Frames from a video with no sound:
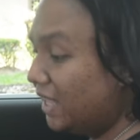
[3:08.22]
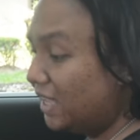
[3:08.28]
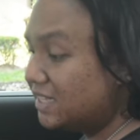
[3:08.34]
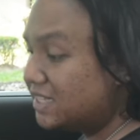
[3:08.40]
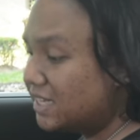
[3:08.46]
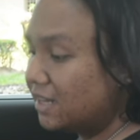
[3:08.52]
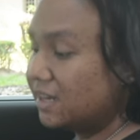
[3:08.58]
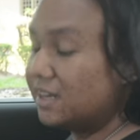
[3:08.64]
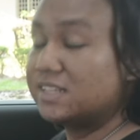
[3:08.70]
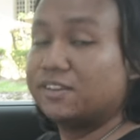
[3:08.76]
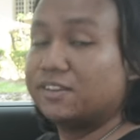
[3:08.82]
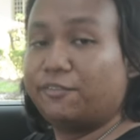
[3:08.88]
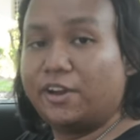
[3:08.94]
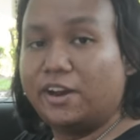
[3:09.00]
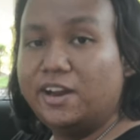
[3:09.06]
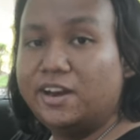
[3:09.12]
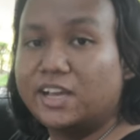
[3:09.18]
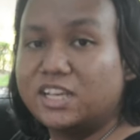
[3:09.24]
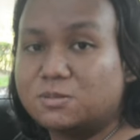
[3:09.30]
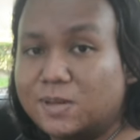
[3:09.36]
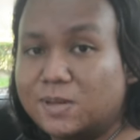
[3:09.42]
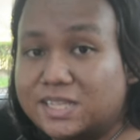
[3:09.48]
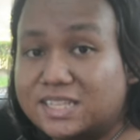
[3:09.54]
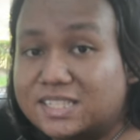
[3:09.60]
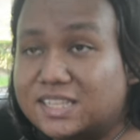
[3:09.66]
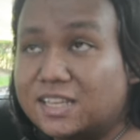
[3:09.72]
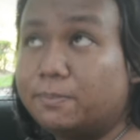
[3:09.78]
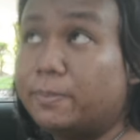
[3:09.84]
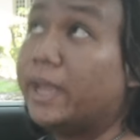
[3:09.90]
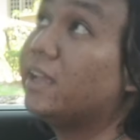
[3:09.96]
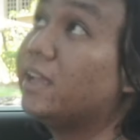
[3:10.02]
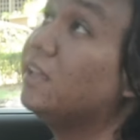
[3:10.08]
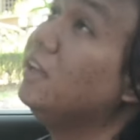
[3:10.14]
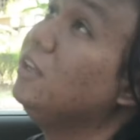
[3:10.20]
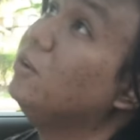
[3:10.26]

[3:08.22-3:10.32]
that said, it is a very nice place to sit back here.